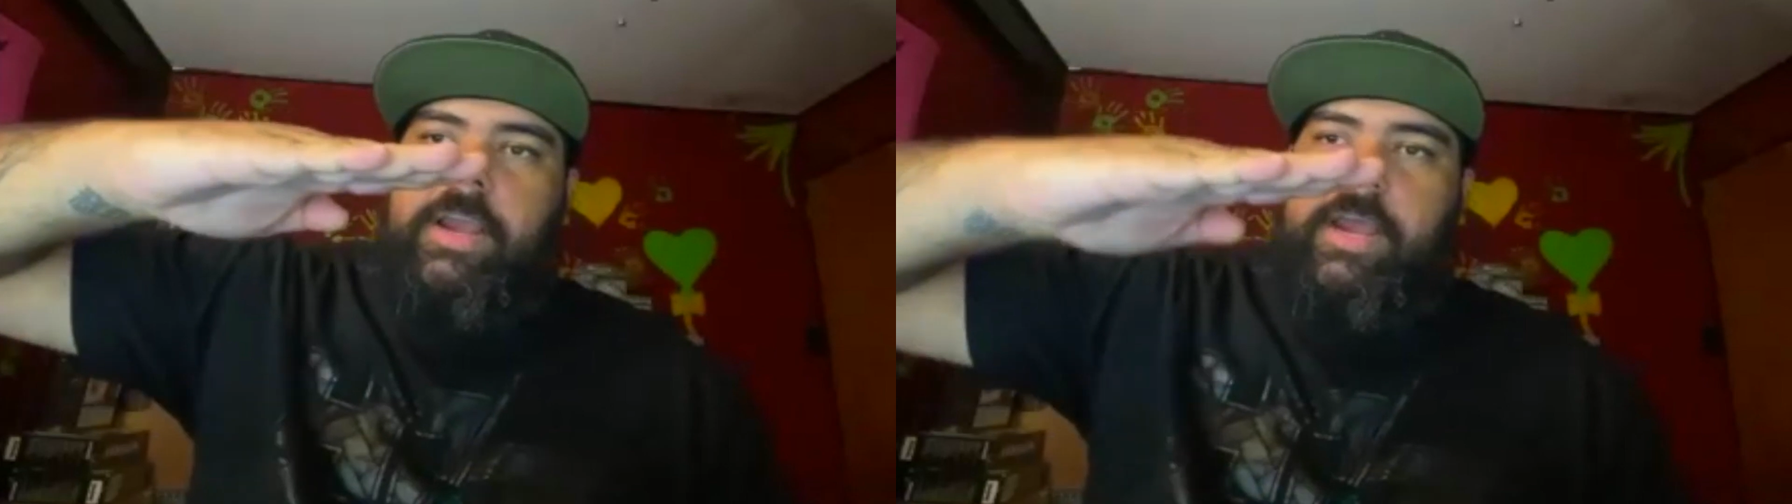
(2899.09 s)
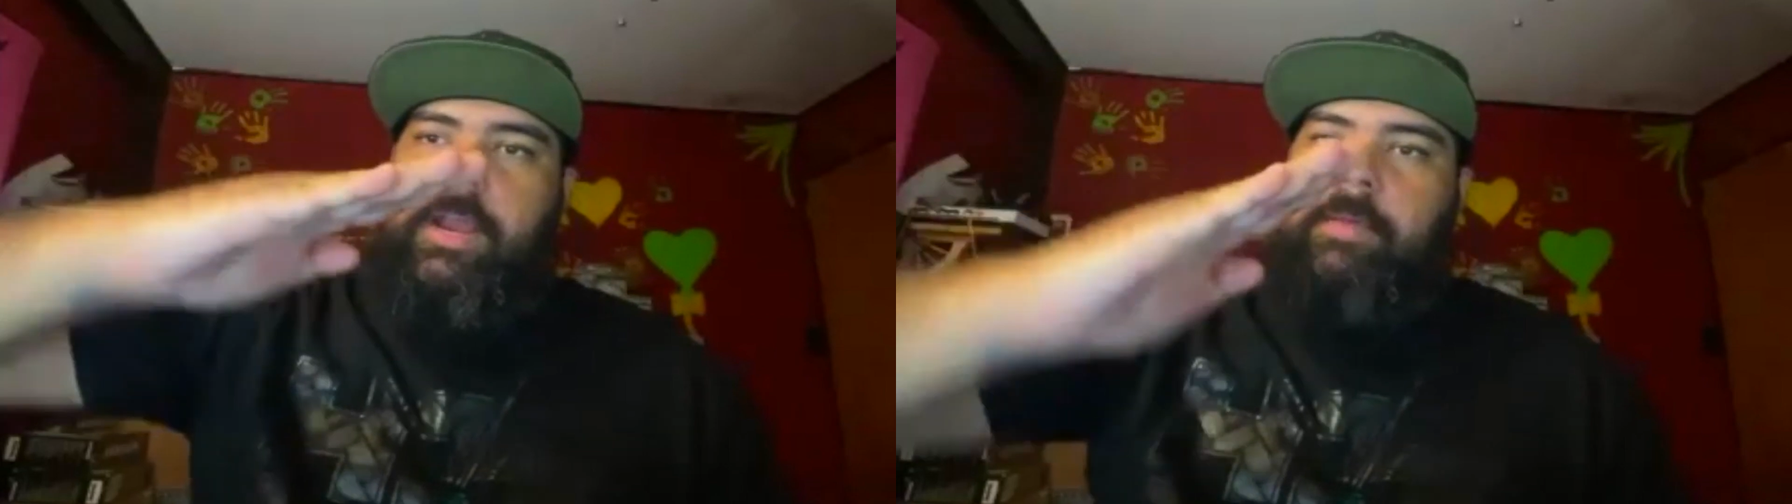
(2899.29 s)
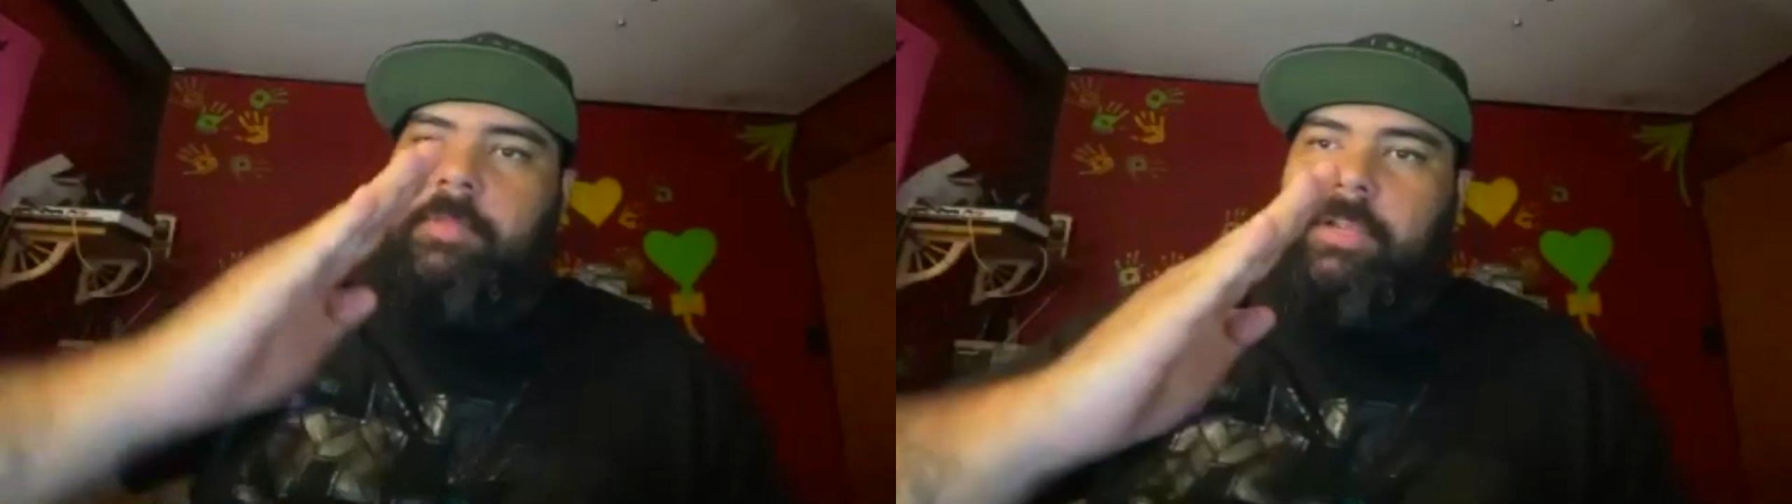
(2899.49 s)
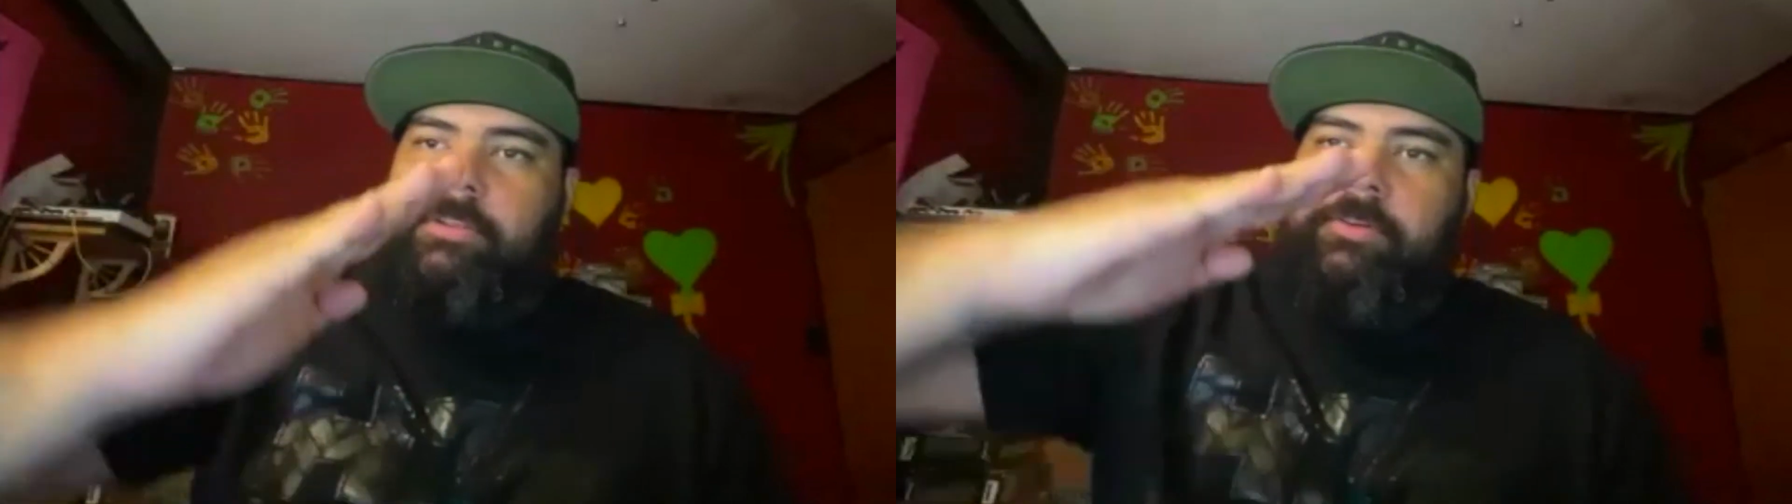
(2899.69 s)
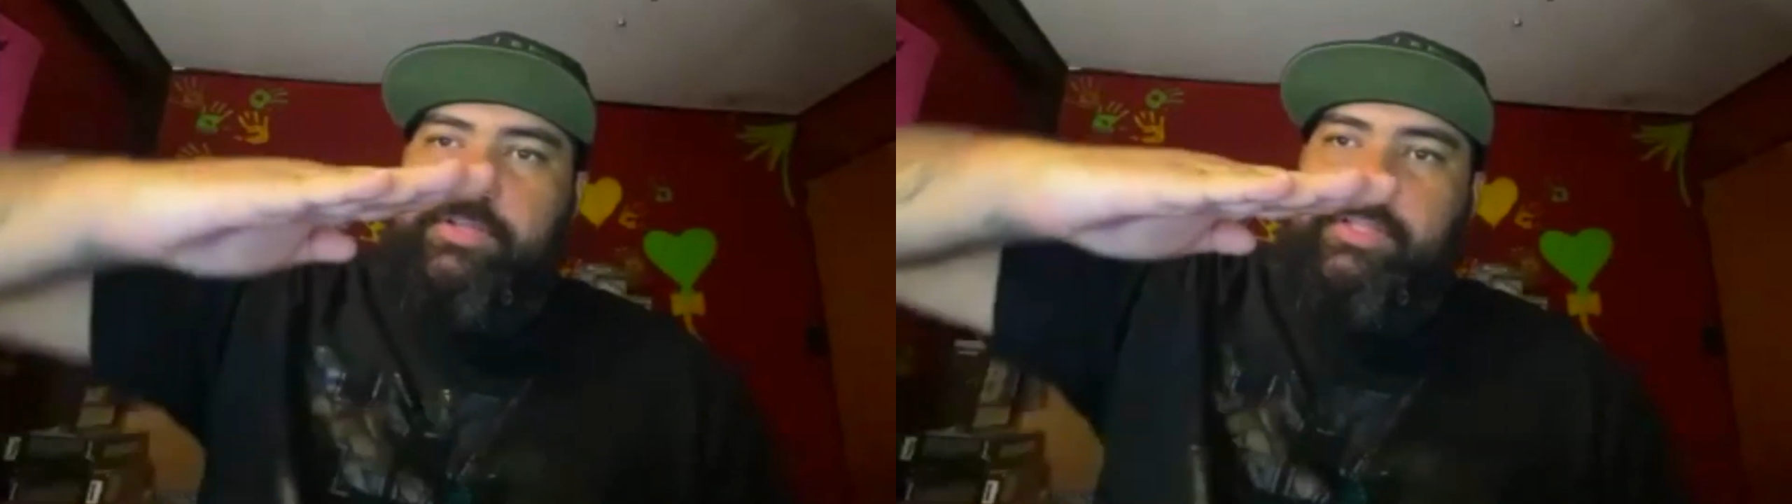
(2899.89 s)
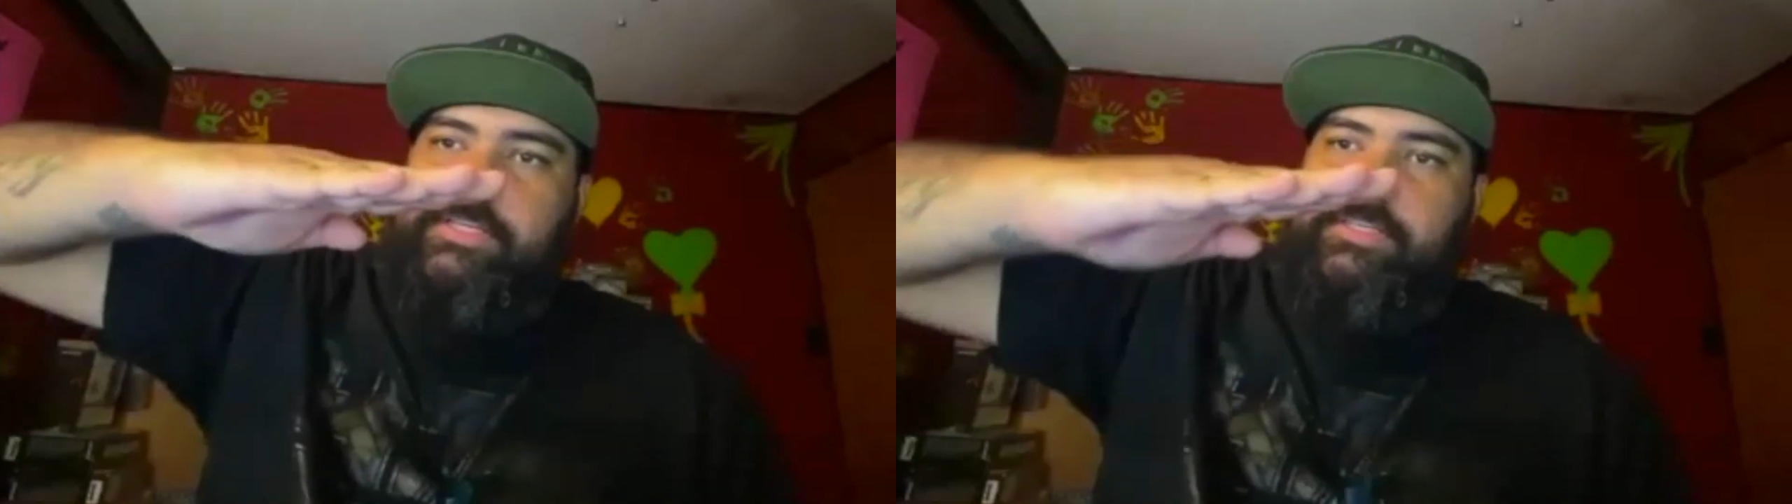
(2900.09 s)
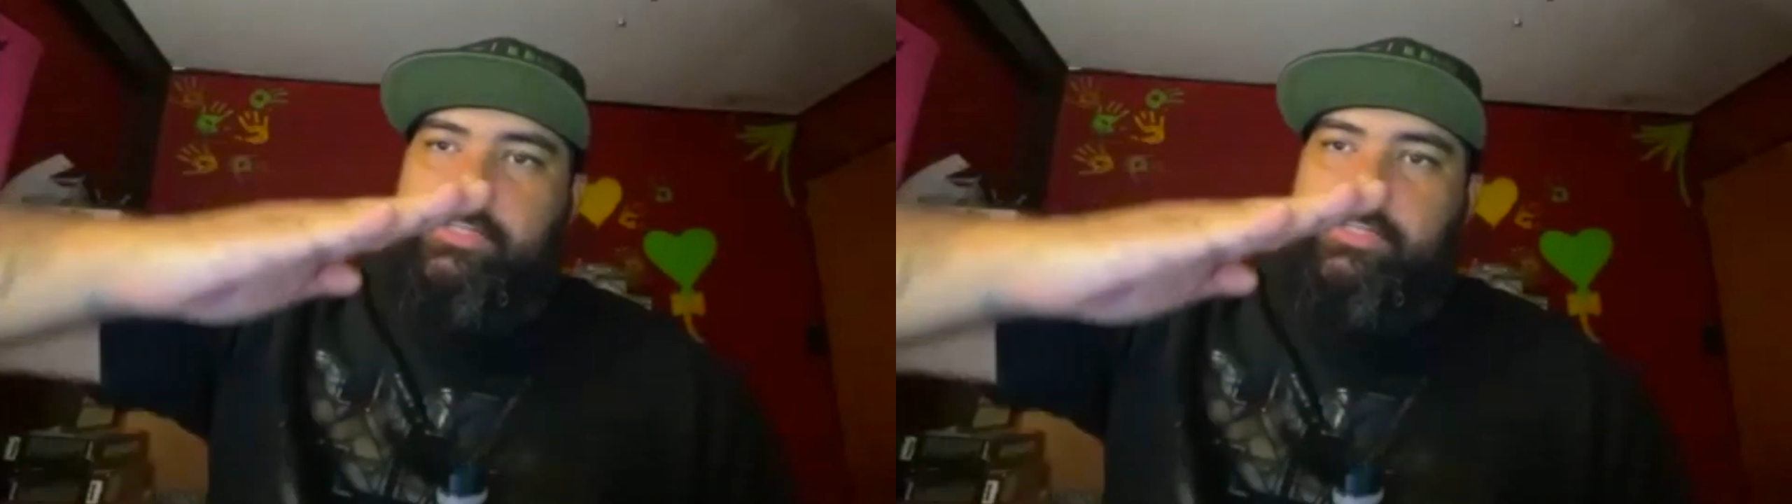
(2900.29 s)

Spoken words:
and I'm like doing this on the